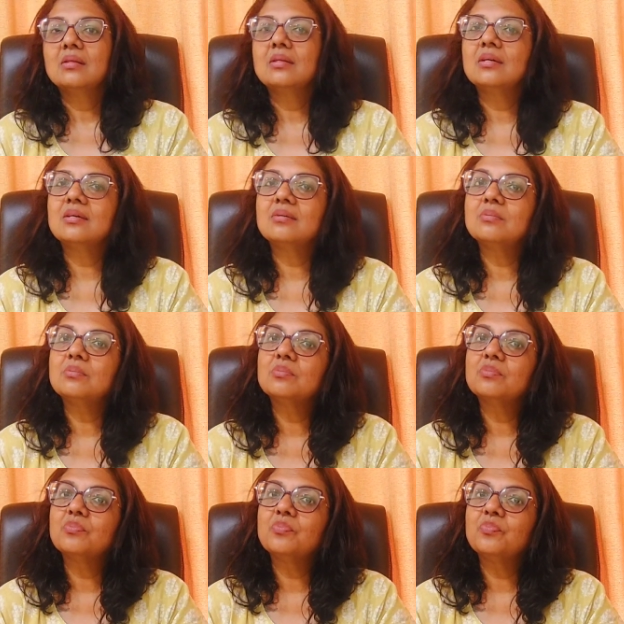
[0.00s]
the
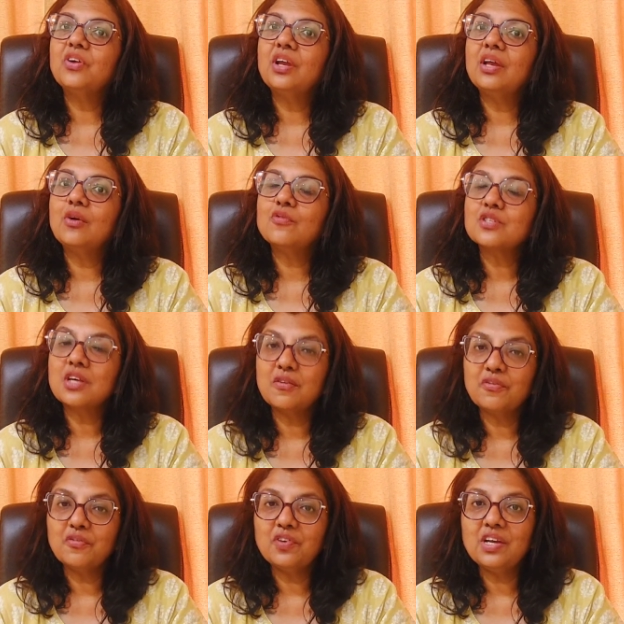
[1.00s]
feeling of
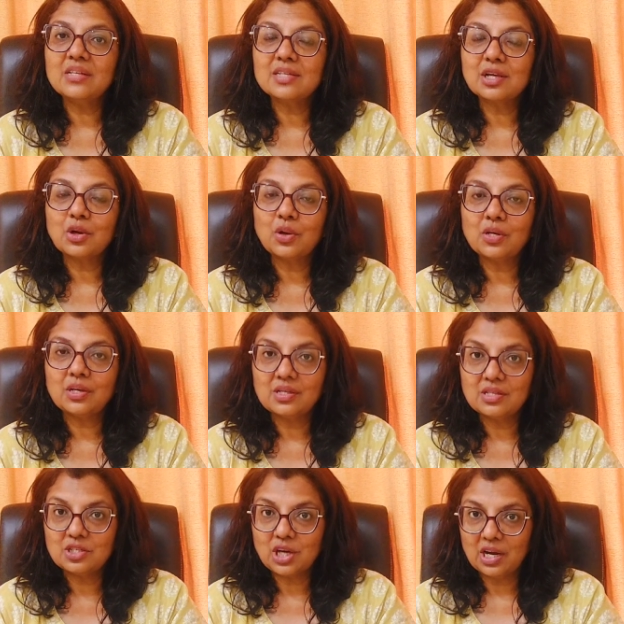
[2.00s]
safety and security
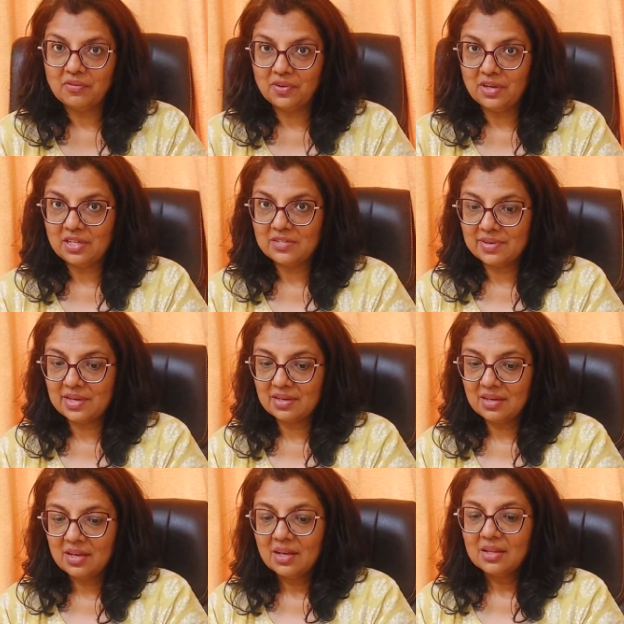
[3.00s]
the child feels
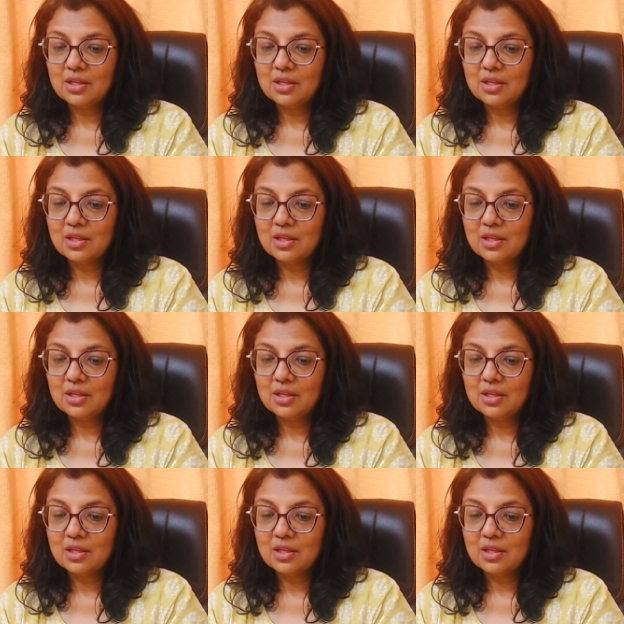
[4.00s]
when